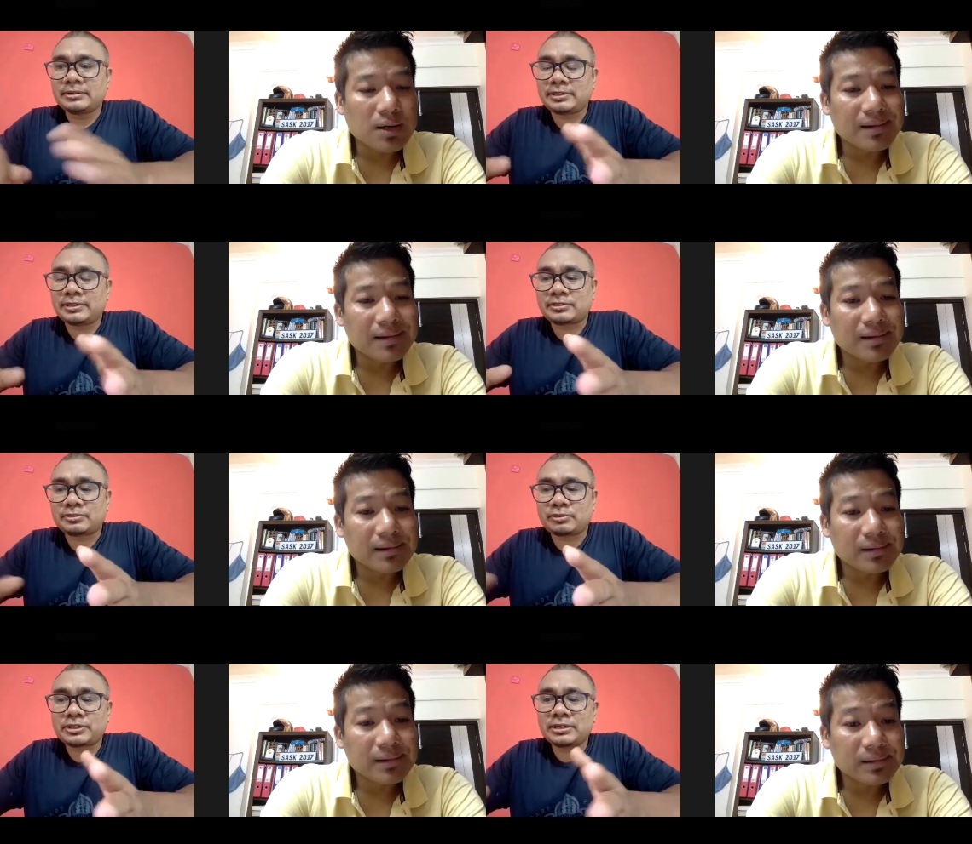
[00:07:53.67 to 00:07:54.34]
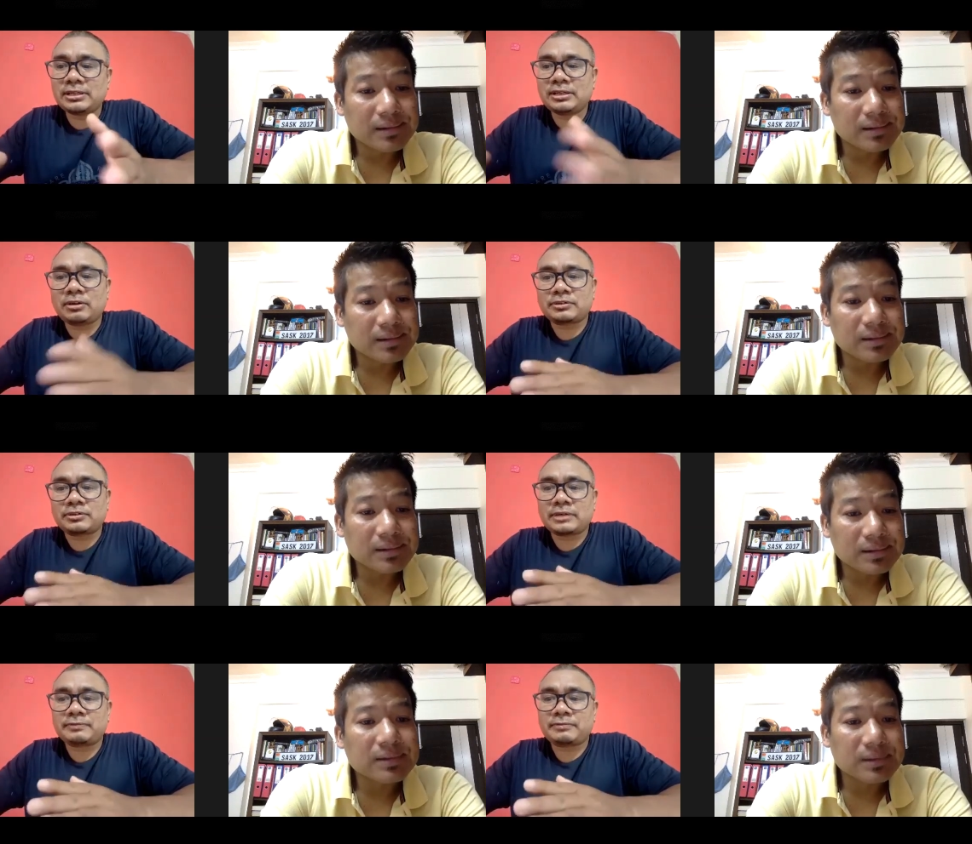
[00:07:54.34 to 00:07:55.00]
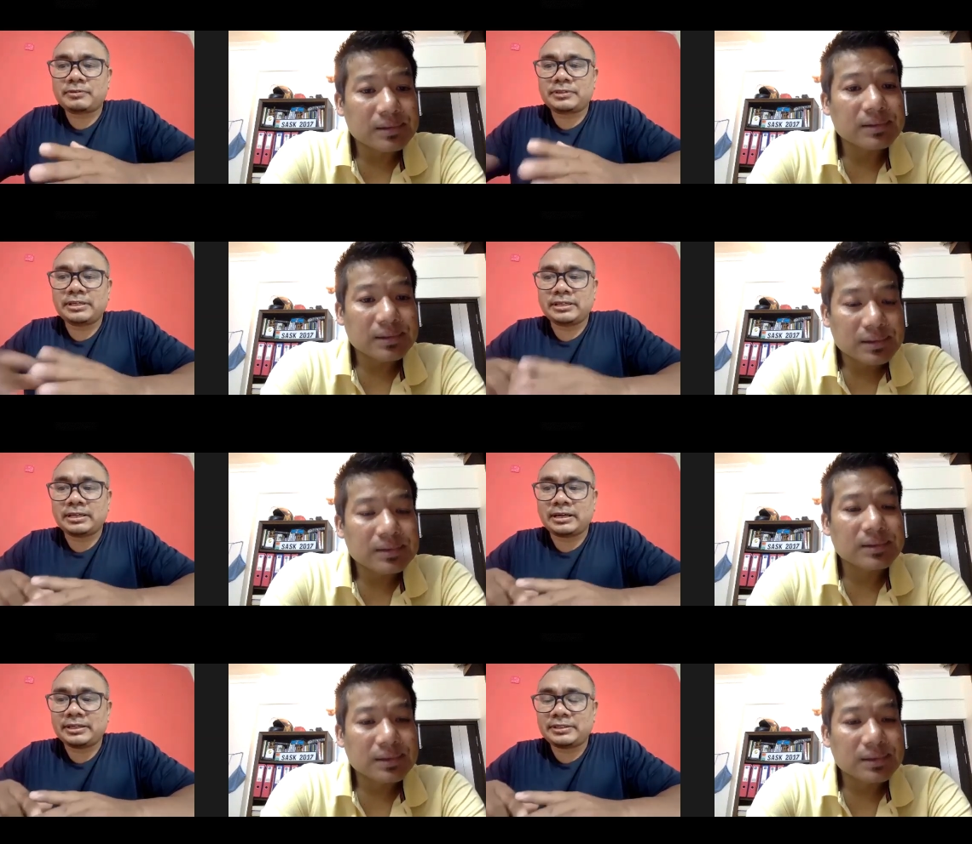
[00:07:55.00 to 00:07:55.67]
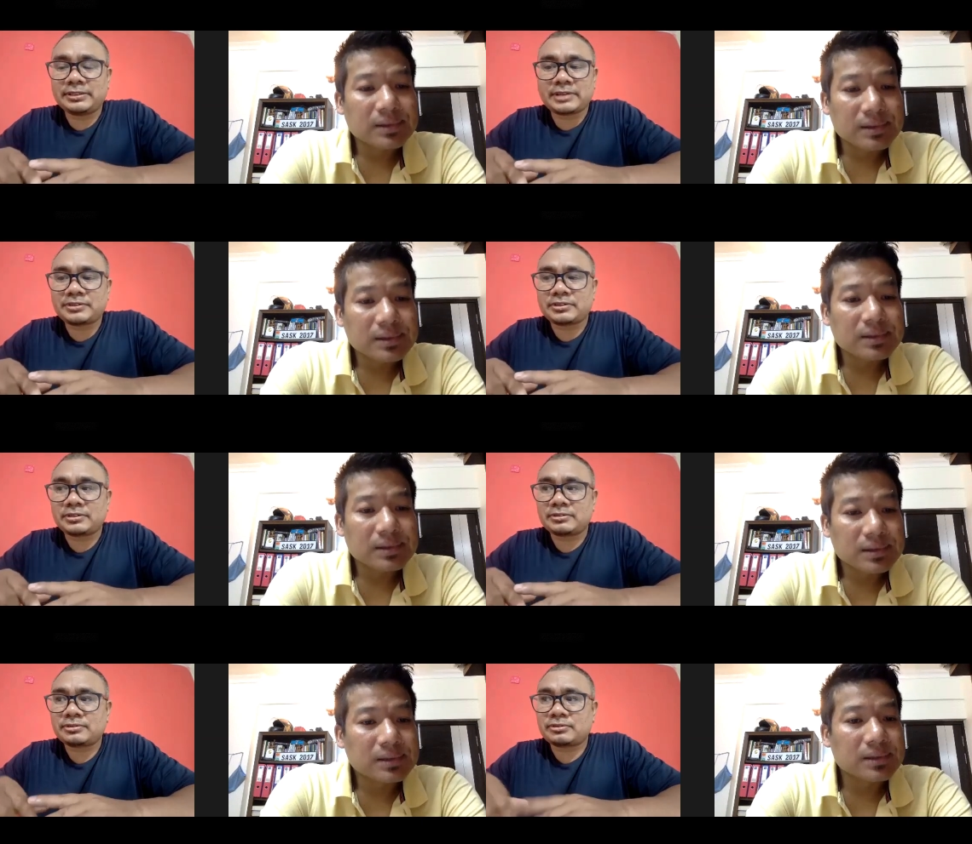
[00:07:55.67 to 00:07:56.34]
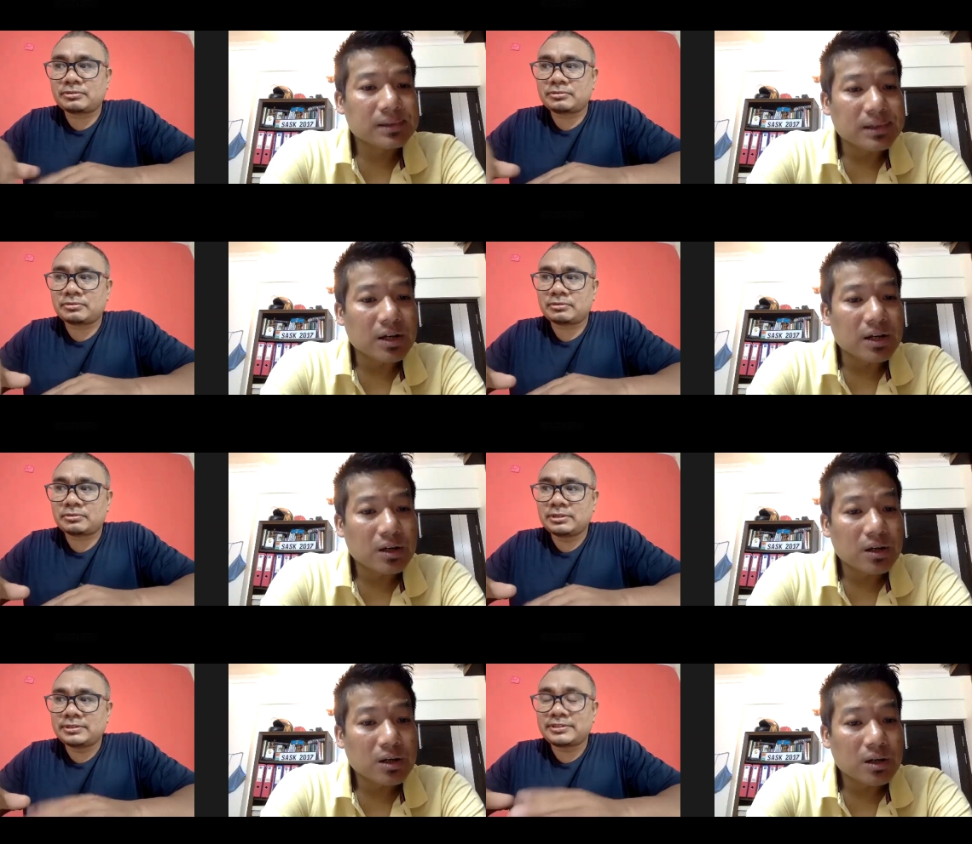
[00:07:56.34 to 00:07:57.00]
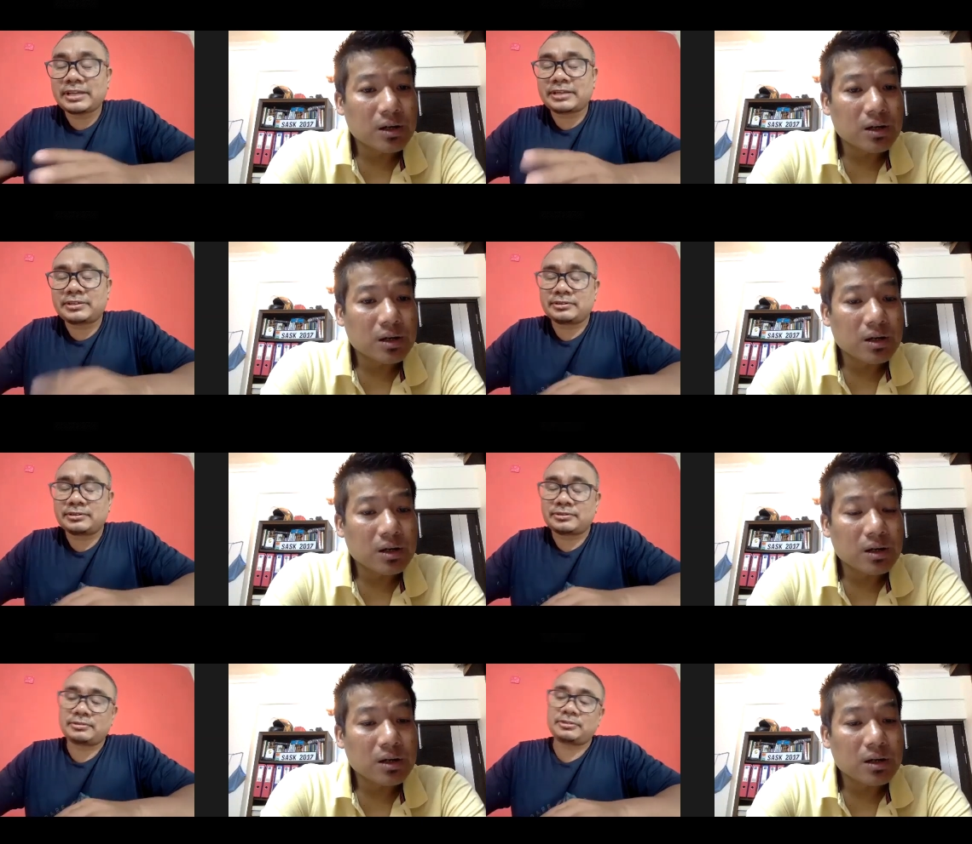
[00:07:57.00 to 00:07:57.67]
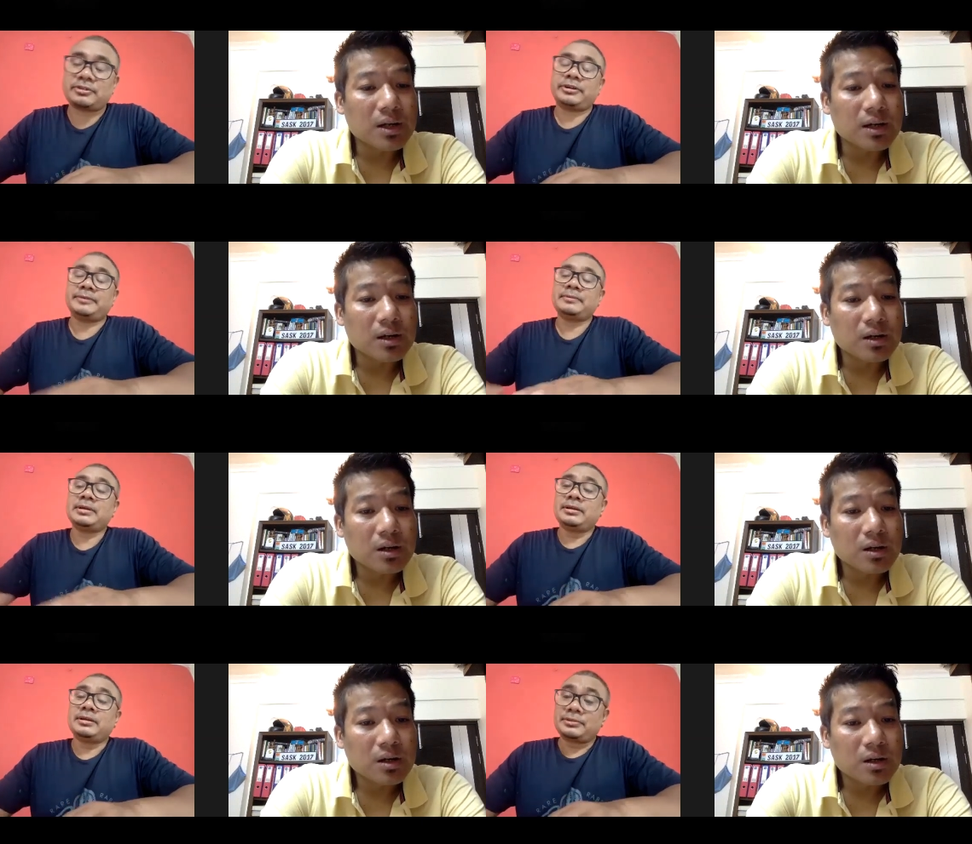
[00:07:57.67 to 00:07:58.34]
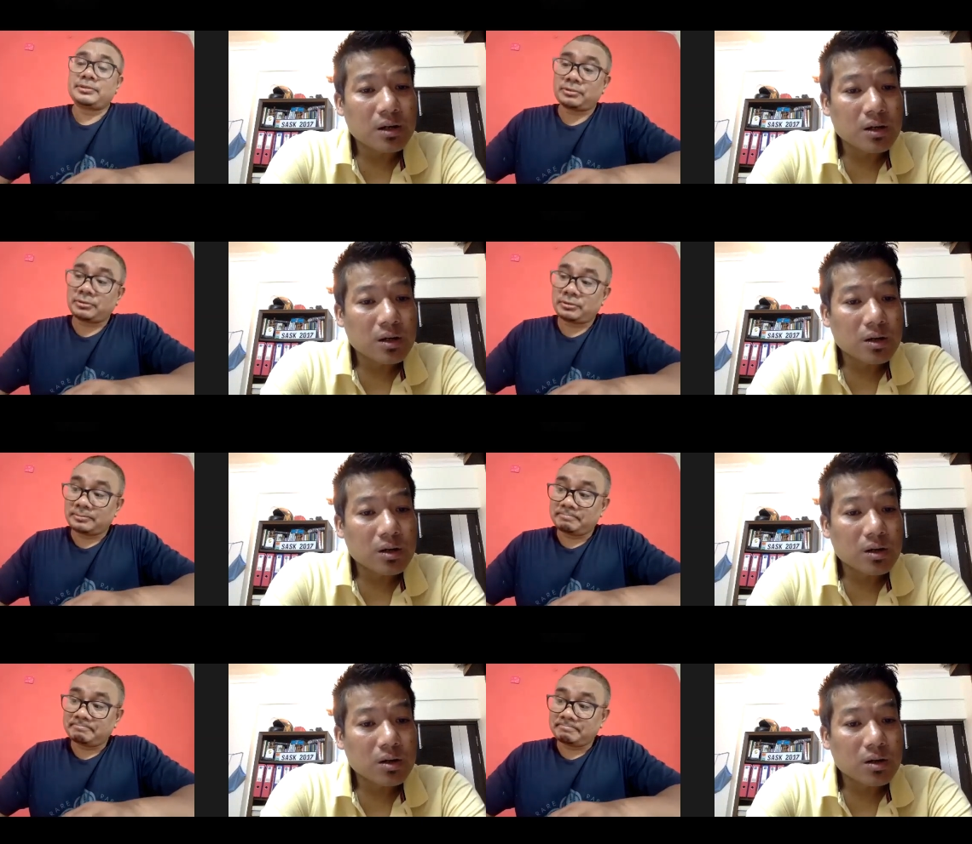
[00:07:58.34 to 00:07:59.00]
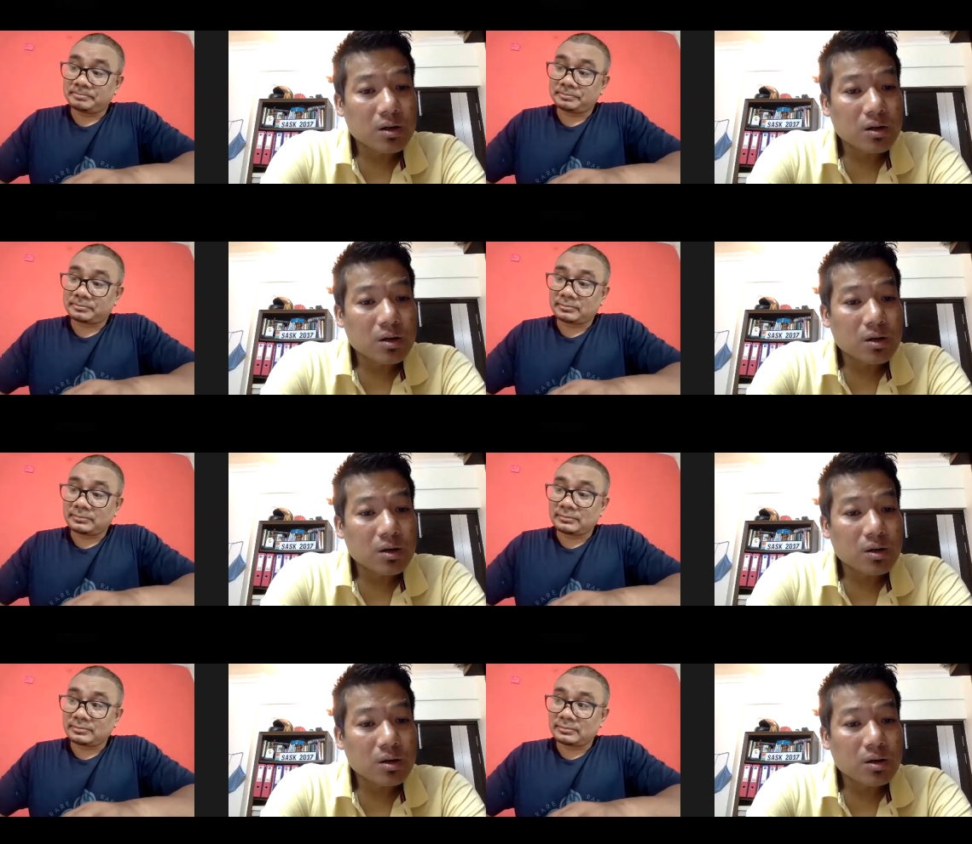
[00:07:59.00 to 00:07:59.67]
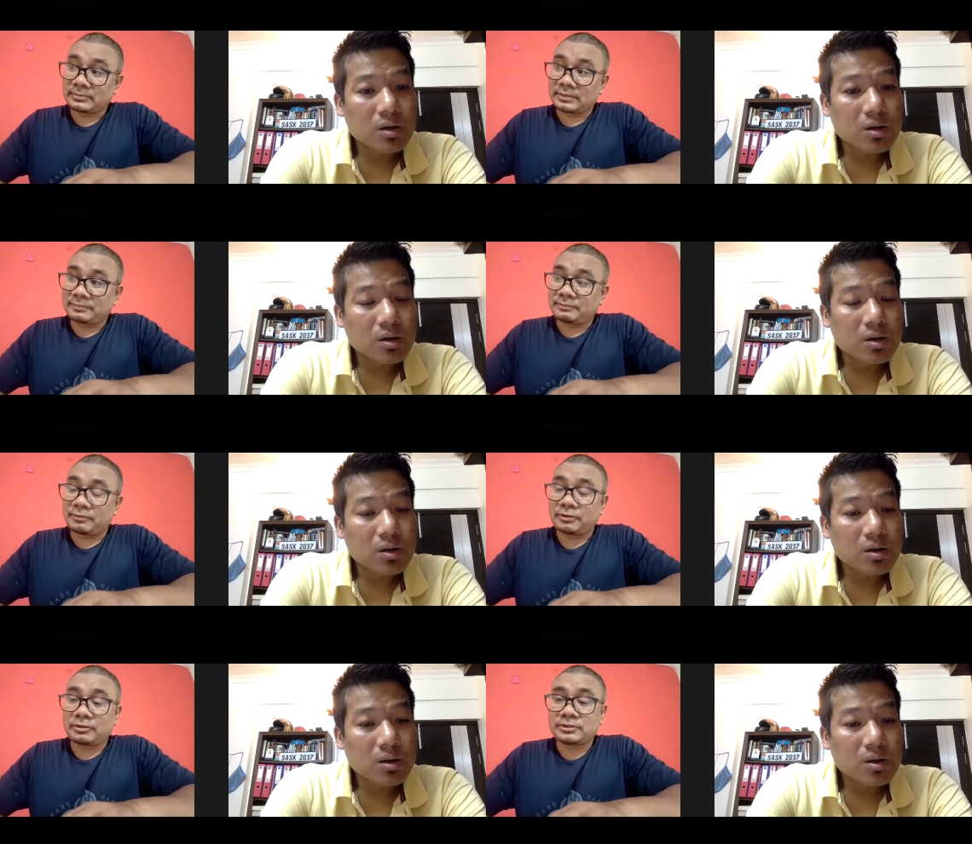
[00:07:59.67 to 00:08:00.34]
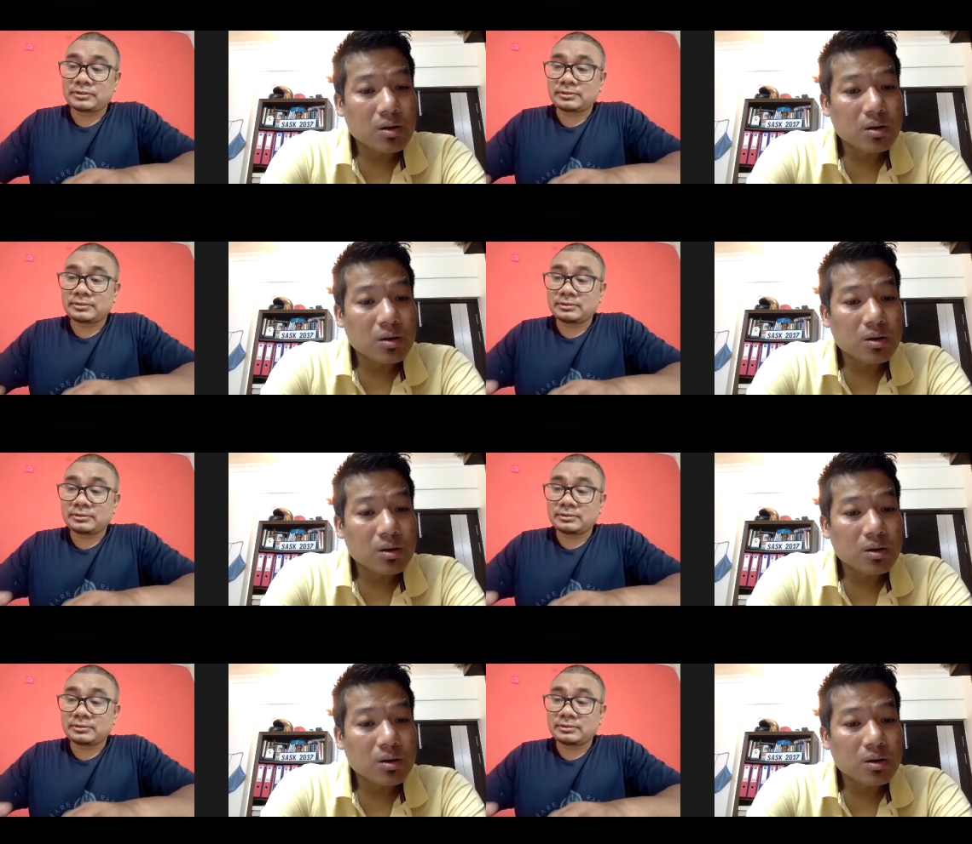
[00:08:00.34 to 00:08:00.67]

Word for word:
Speaker 1: it's totally locked down for the it section so sectors sorry so for